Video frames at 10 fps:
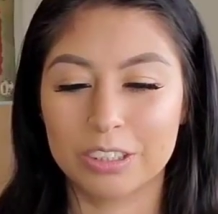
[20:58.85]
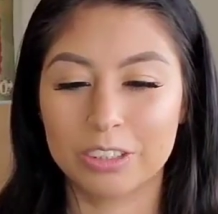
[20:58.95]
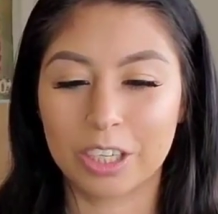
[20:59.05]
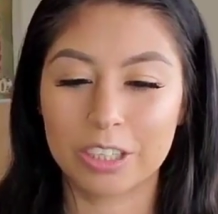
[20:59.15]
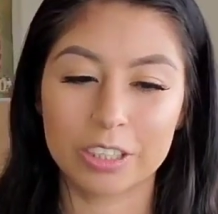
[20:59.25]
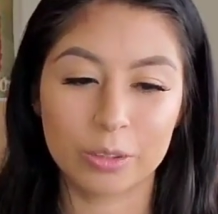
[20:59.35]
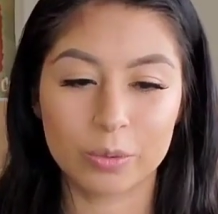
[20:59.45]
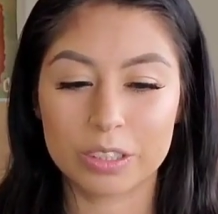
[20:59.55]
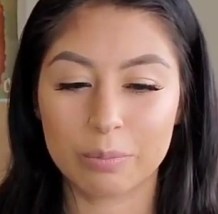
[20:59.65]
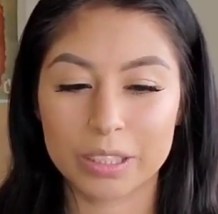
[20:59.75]
Jonathan
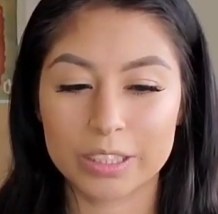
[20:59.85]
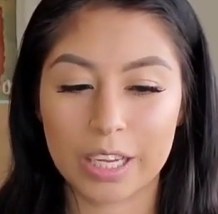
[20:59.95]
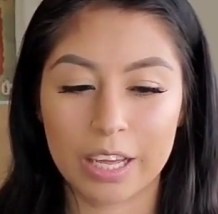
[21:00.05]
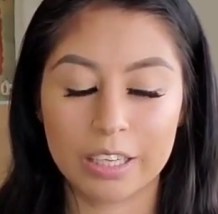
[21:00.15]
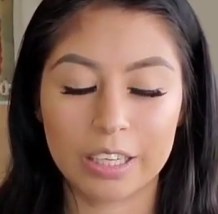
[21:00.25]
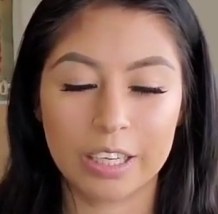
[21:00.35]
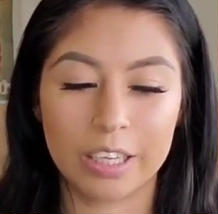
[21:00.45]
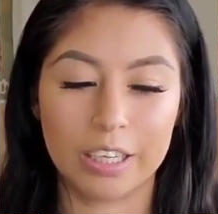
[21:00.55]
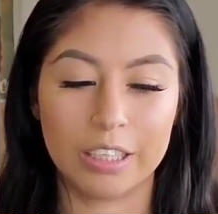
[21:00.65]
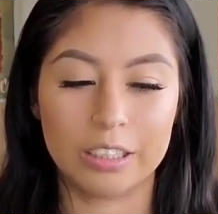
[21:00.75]
was on my side
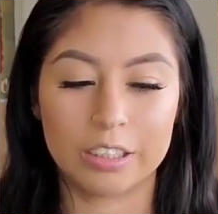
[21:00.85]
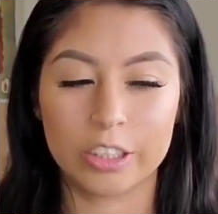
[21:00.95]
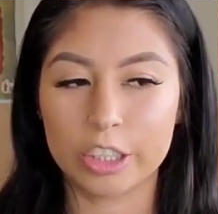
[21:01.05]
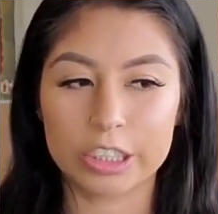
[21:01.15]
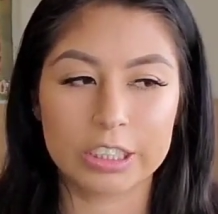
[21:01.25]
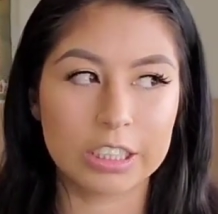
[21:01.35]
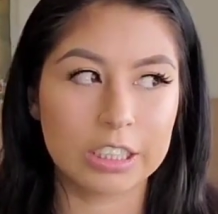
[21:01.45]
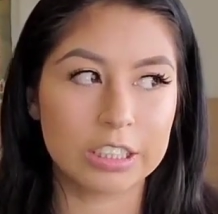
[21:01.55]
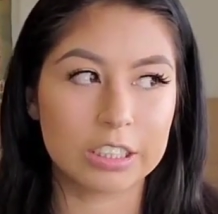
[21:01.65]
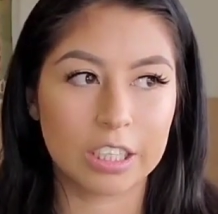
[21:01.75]
and the
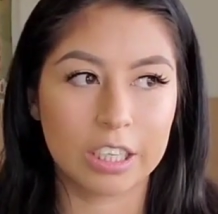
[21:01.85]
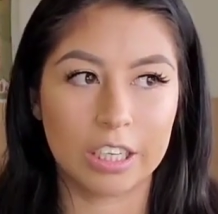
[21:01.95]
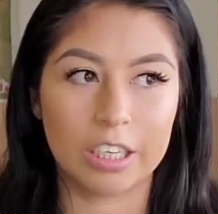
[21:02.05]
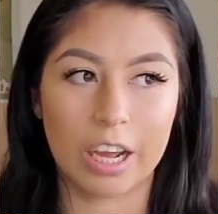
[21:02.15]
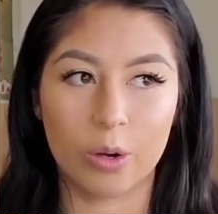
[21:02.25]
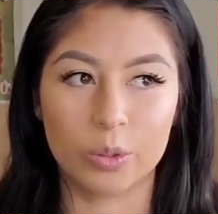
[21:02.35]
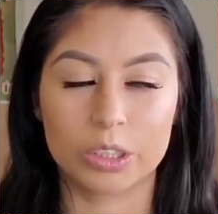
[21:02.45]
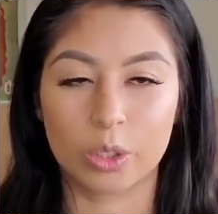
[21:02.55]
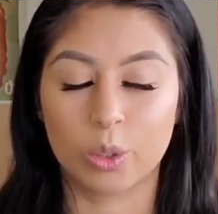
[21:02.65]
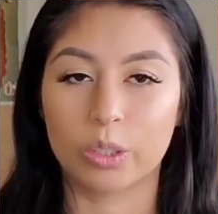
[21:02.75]
nurses, and I
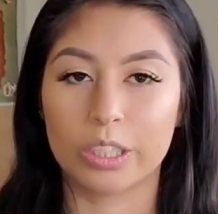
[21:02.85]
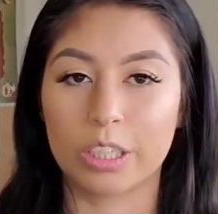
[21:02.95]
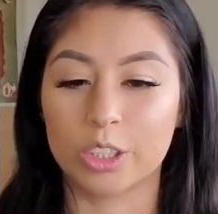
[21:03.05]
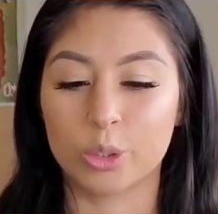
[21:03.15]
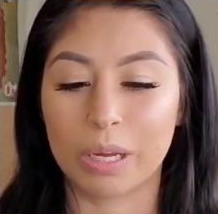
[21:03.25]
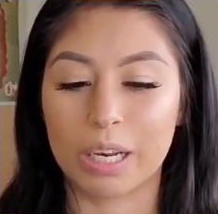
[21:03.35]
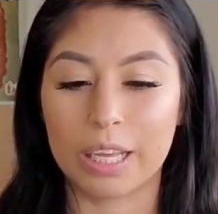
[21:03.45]
was holding onto my